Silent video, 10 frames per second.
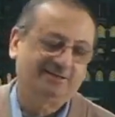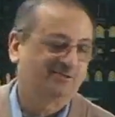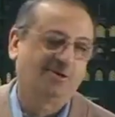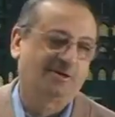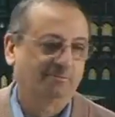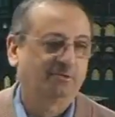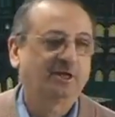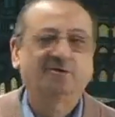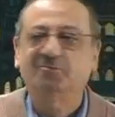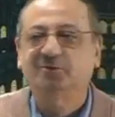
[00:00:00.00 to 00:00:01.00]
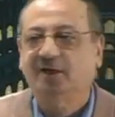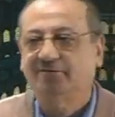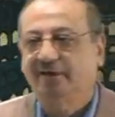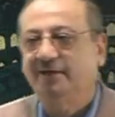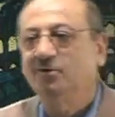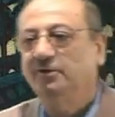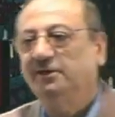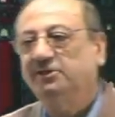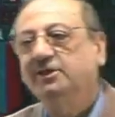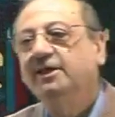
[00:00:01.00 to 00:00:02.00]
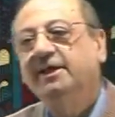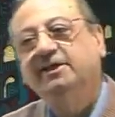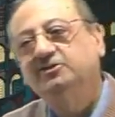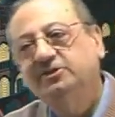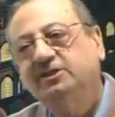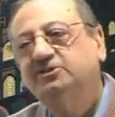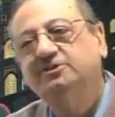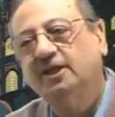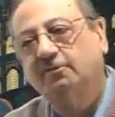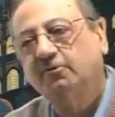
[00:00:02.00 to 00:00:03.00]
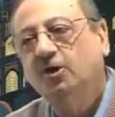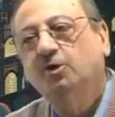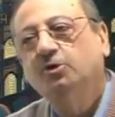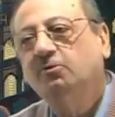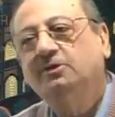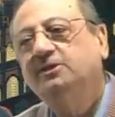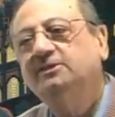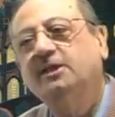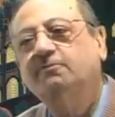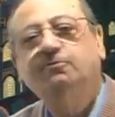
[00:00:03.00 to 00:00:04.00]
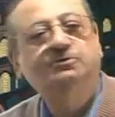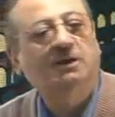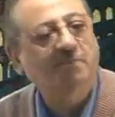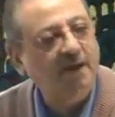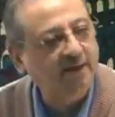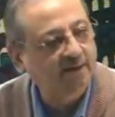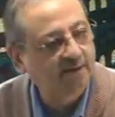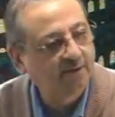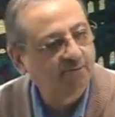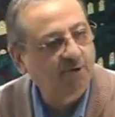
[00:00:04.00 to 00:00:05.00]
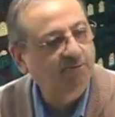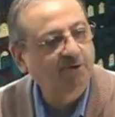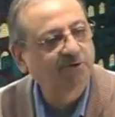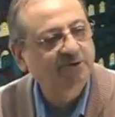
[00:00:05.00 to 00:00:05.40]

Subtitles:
it's not mudaf mudafili. No, it is. It is just zarf. You will say zarfu zaman. What will you